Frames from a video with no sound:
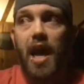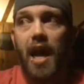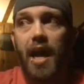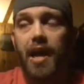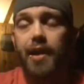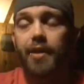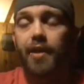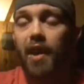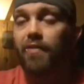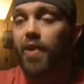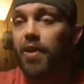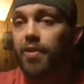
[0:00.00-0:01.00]
I had a
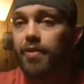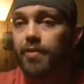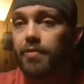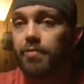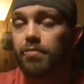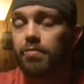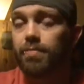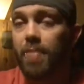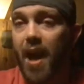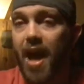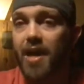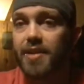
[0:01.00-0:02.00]
grandfather
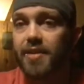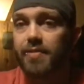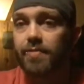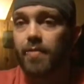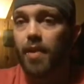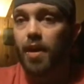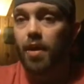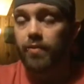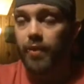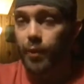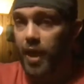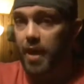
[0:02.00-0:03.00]
pass of
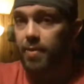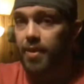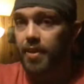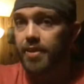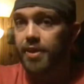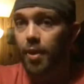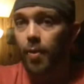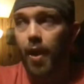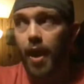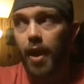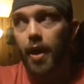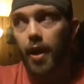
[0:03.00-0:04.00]
leukemia, so
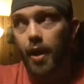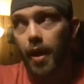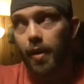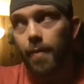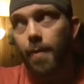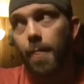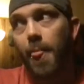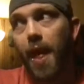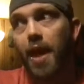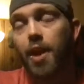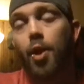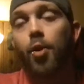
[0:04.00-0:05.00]
I
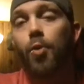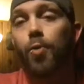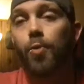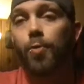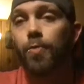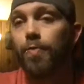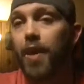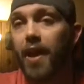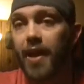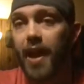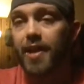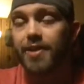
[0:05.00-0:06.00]
know
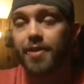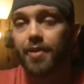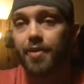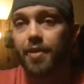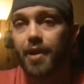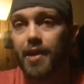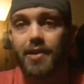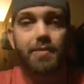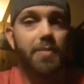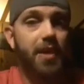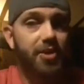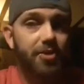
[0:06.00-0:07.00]
that cancer is a
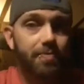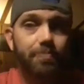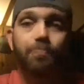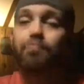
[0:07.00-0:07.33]
bitch.